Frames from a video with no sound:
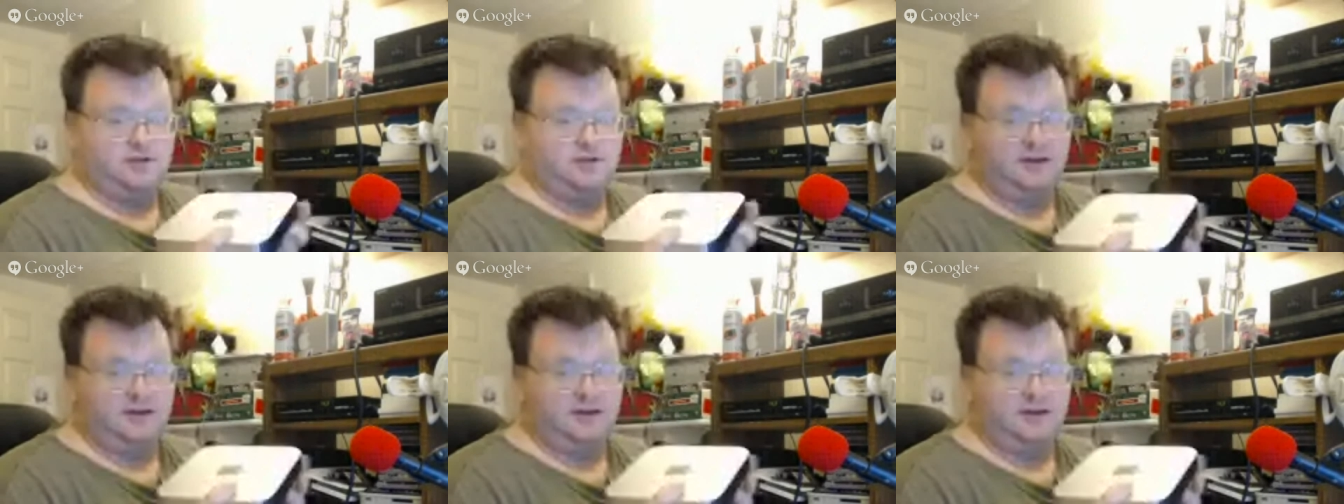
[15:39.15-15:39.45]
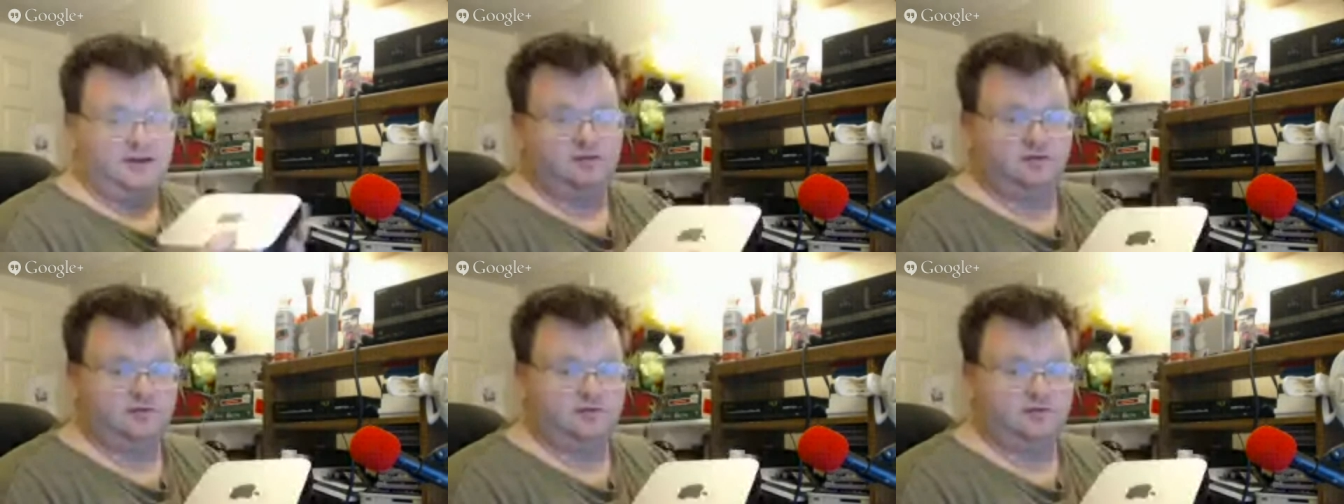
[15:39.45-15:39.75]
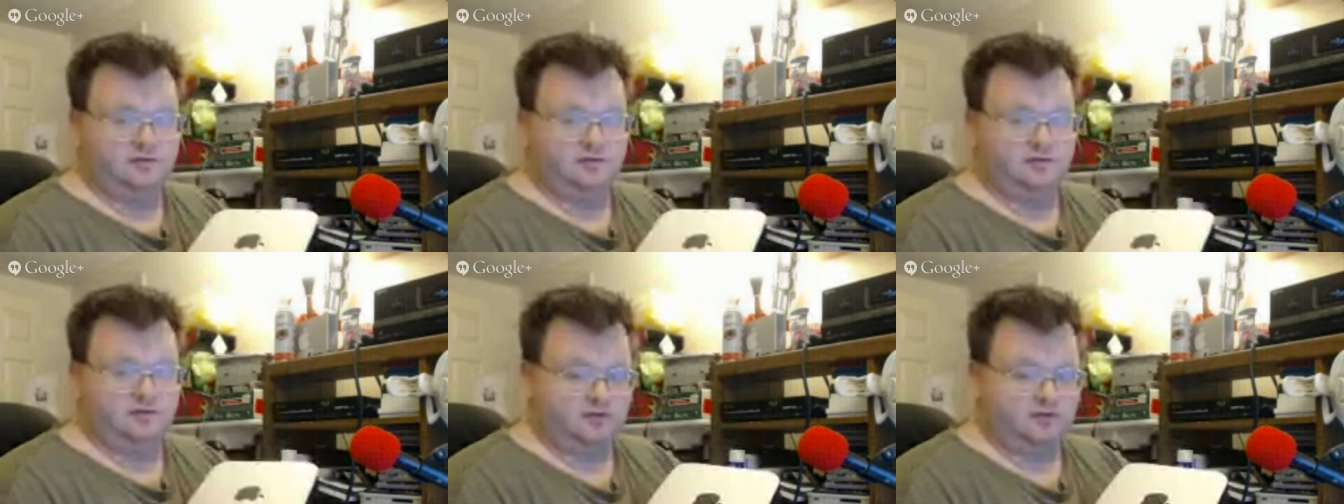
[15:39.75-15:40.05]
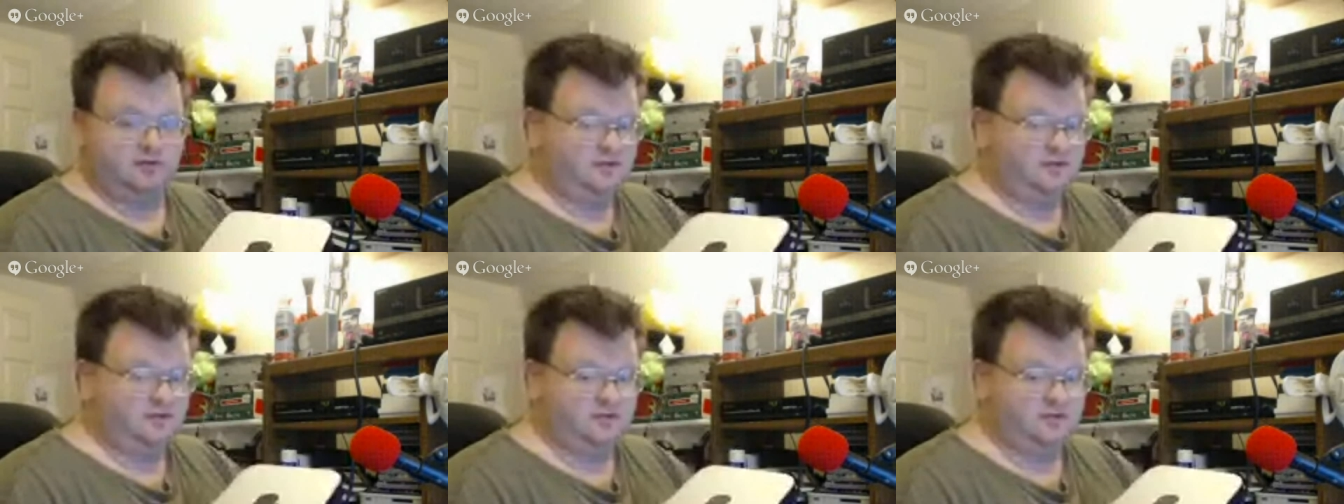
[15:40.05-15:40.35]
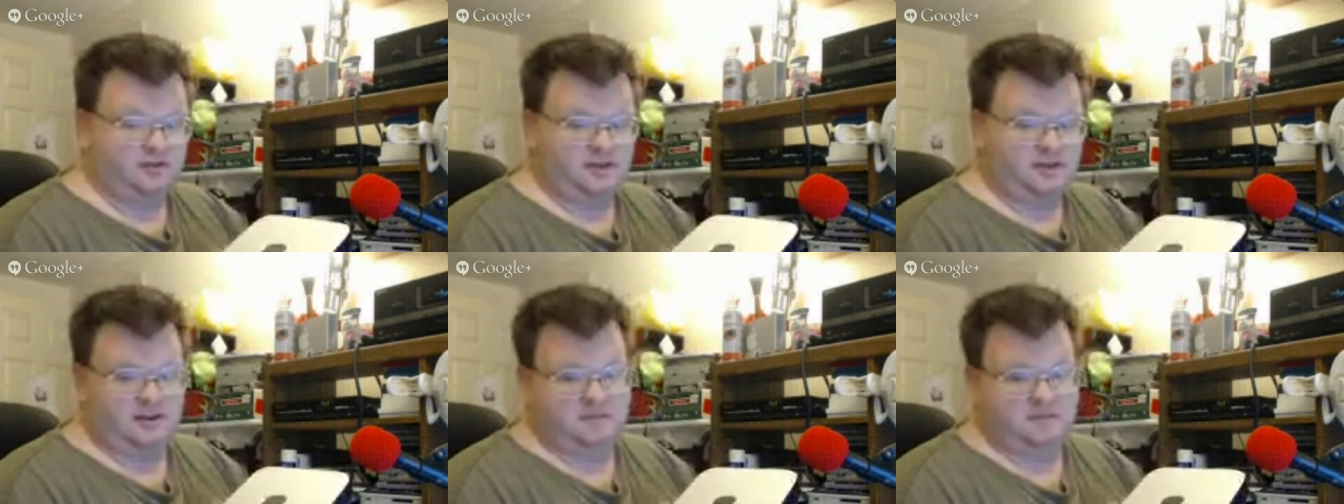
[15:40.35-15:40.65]
It'll
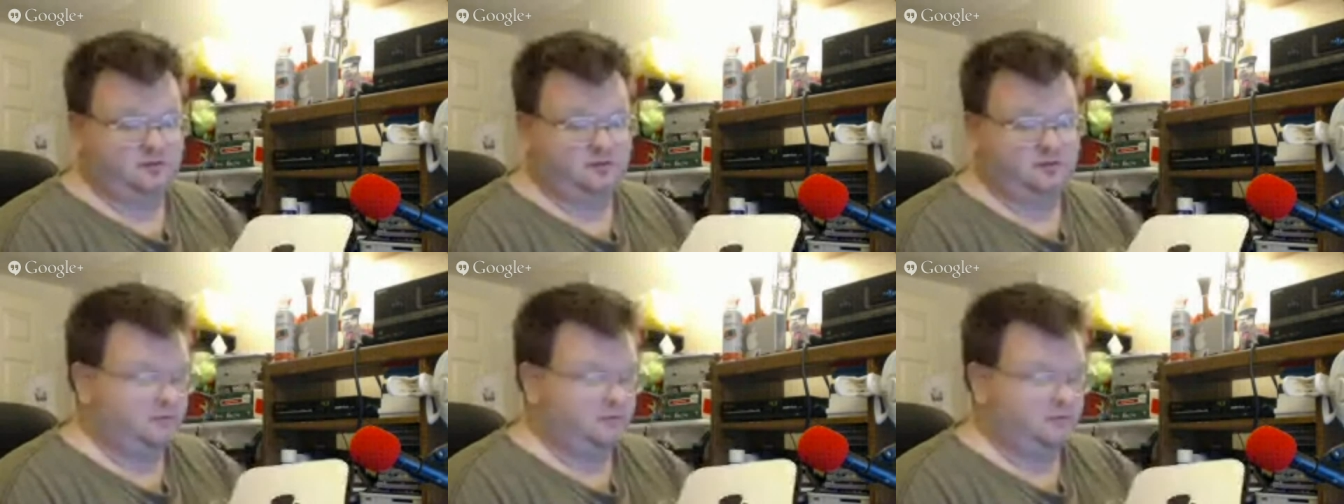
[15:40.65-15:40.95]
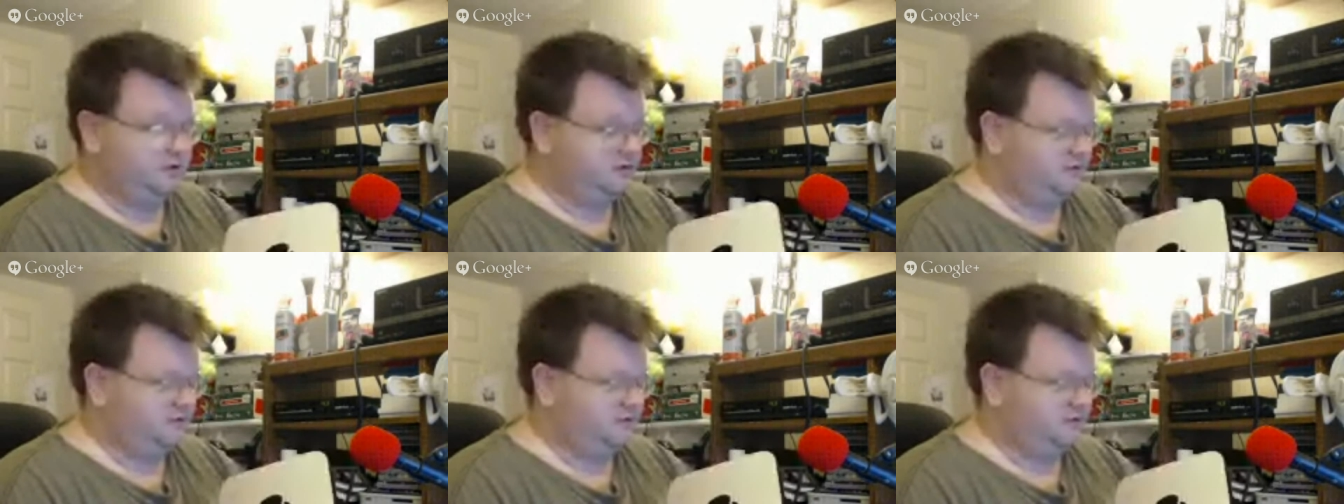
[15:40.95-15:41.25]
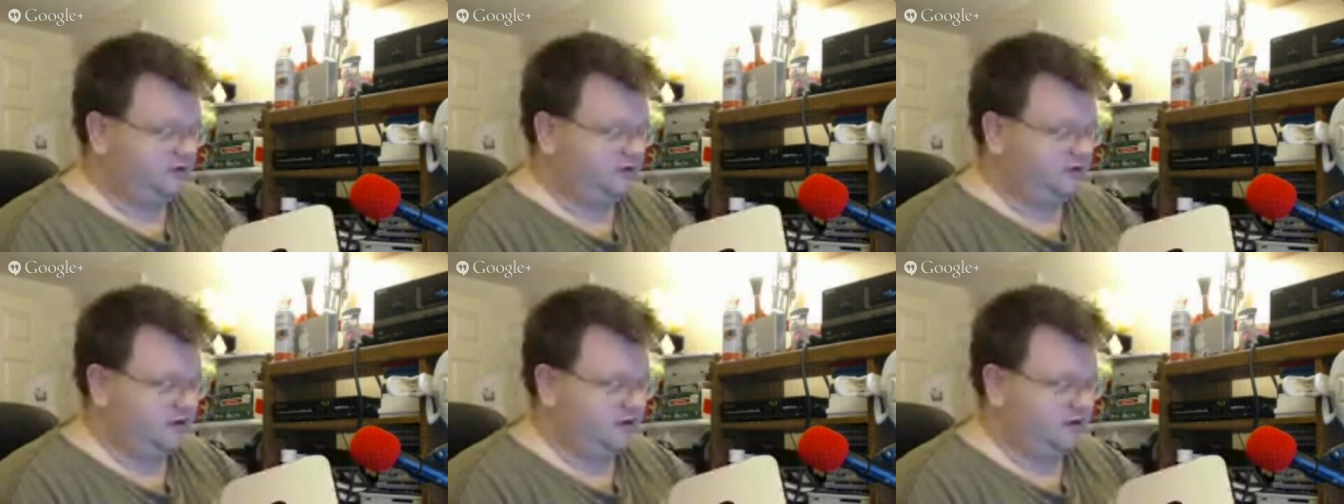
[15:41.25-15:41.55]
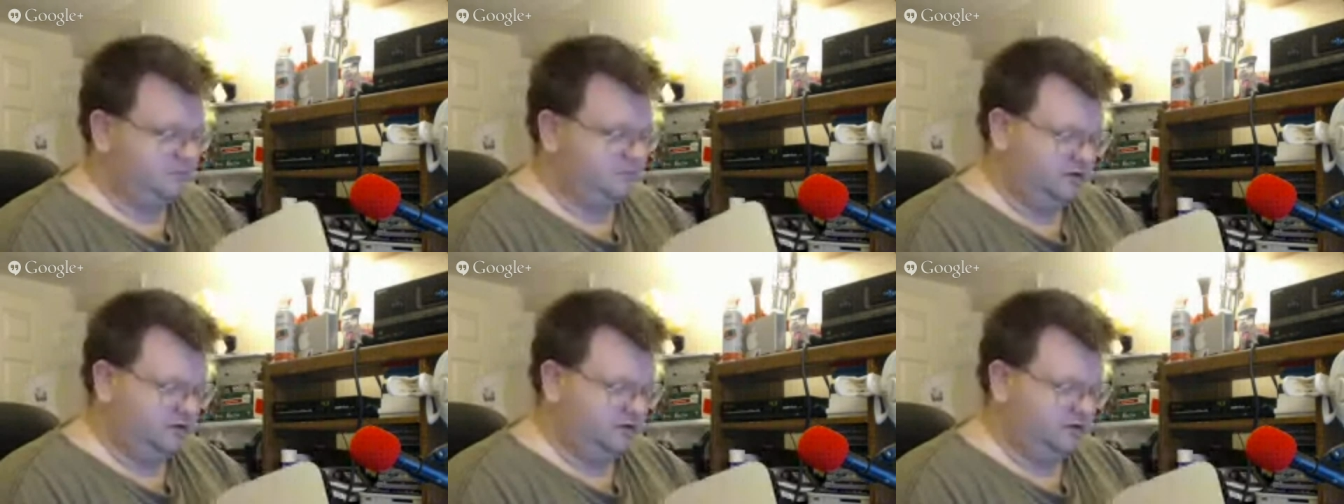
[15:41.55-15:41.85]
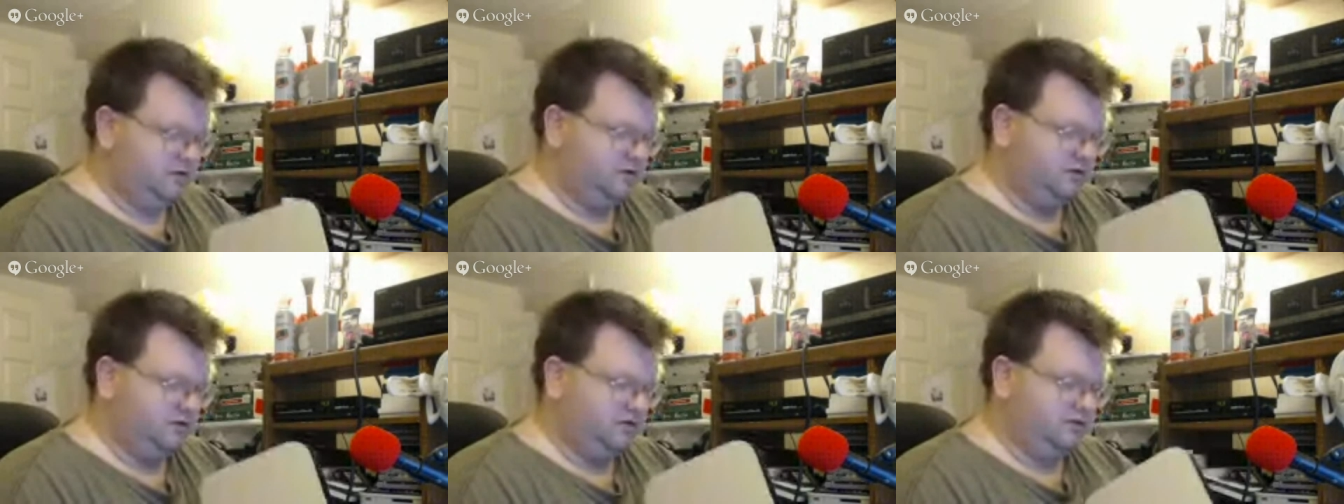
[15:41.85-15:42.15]
take up too much of the time
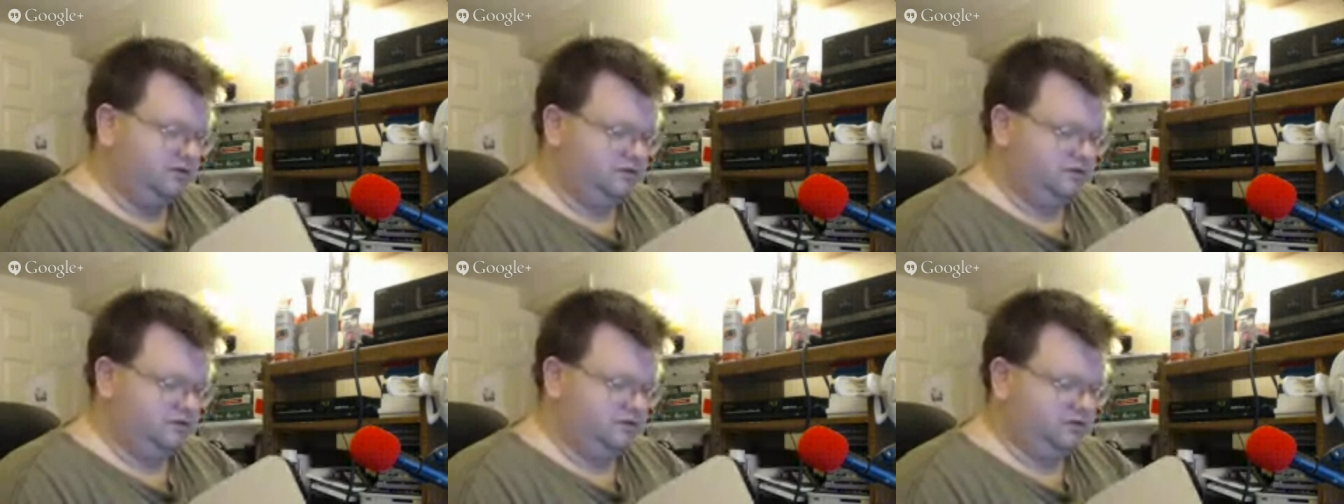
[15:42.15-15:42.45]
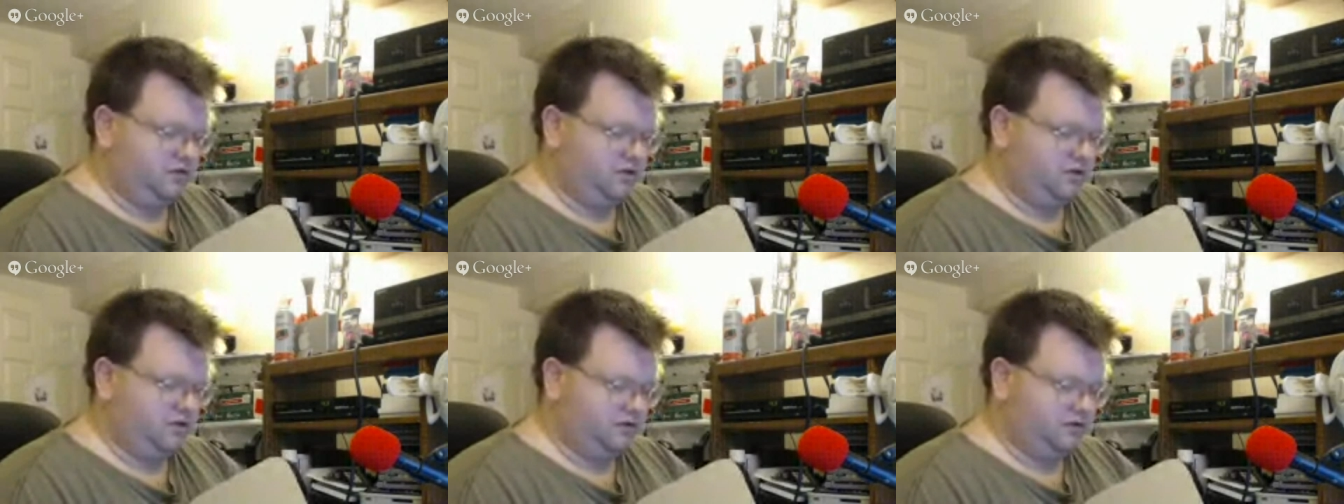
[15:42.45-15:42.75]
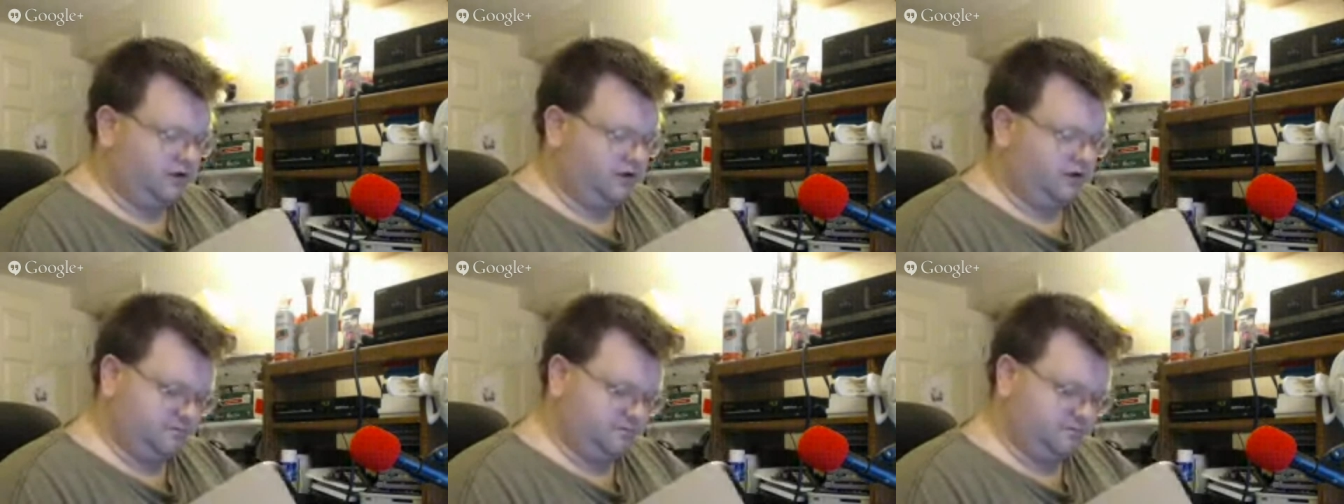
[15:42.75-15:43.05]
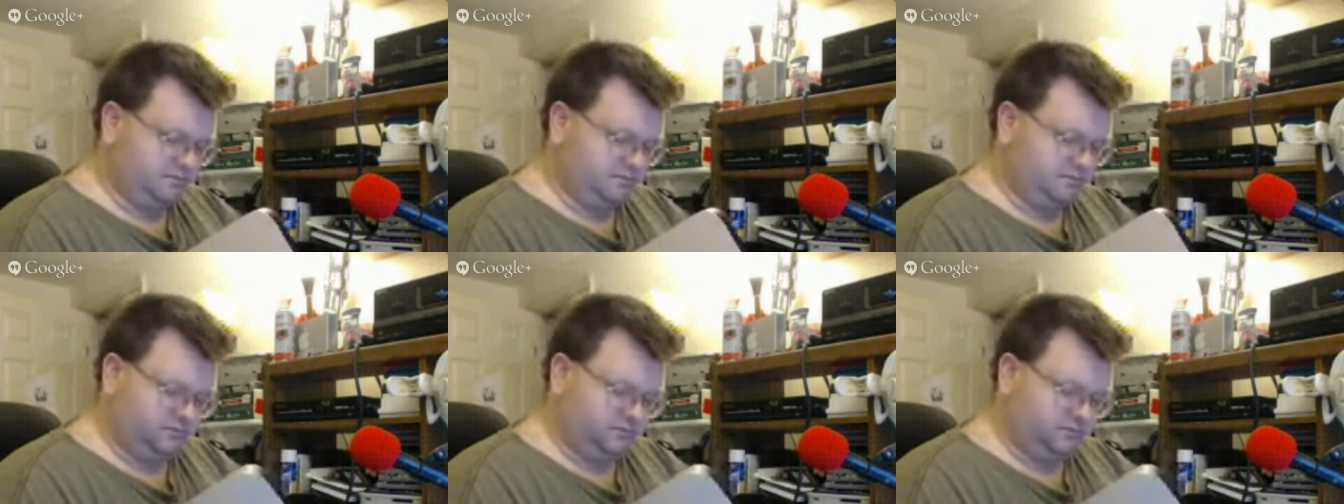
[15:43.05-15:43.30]
to hook it up.